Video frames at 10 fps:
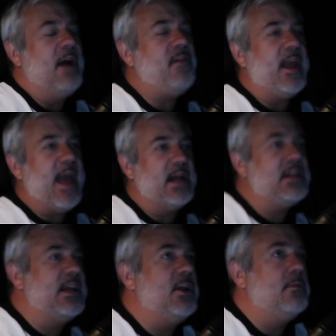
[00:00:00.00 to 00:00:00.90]
I've like had
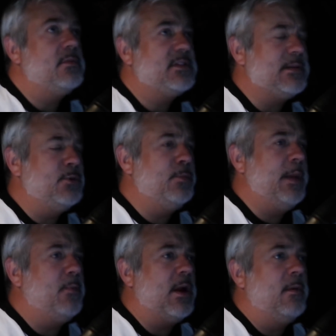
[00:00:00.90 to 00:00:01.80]
like some new
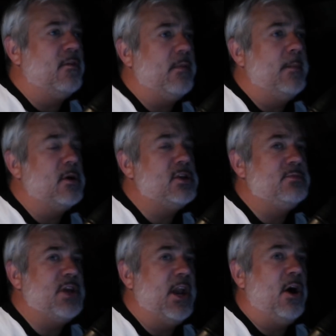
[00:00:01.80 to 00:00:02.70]
people come over to my
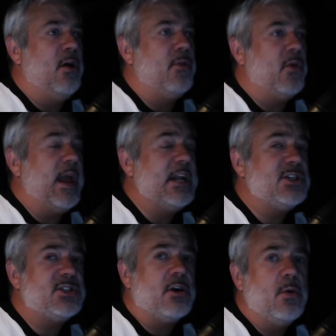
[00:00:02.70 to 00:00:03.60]
booktube channel and they're like, I
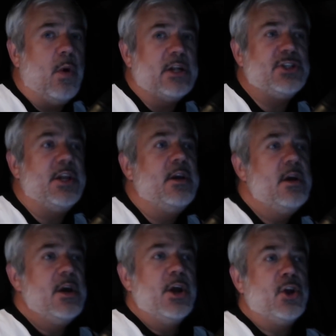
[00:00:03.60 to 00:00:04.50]
just started watching
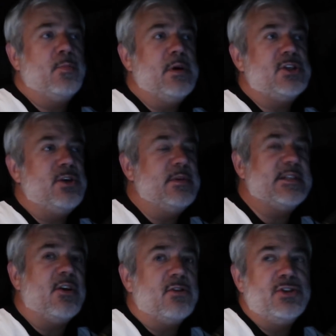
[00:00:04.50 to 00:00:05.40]
your booktube
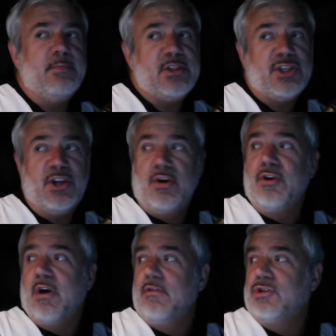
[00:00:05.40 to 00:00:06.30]
because I heard you mention it on
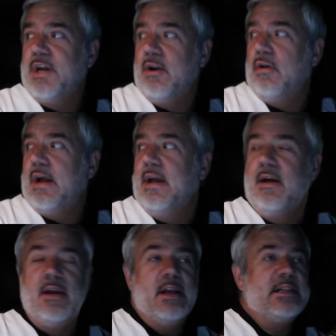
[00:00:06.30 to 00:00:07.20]
your other channel. I
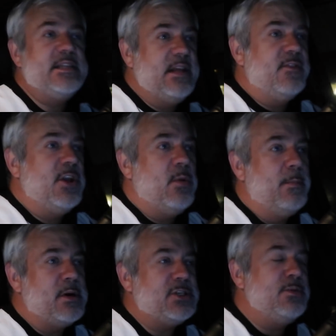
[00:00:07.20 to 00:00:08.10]
didn't even know
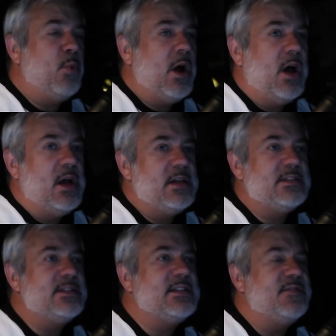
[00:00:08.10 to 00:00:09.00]
what booktube
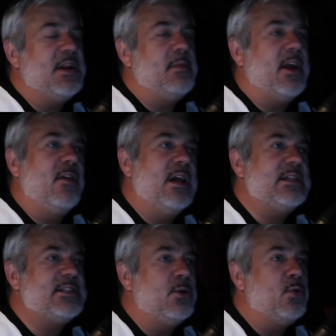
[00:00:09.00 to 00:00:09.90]
was and stuff. And I'm like, oh, that
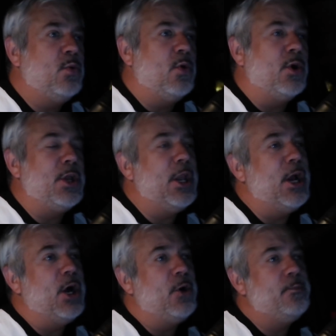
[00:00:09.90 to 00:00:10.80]
is so cool, you
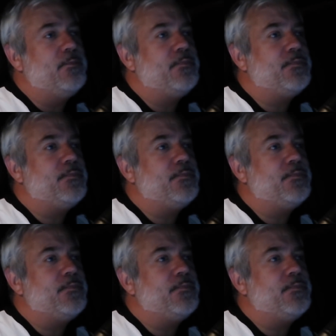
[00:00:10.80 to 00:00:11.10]
know?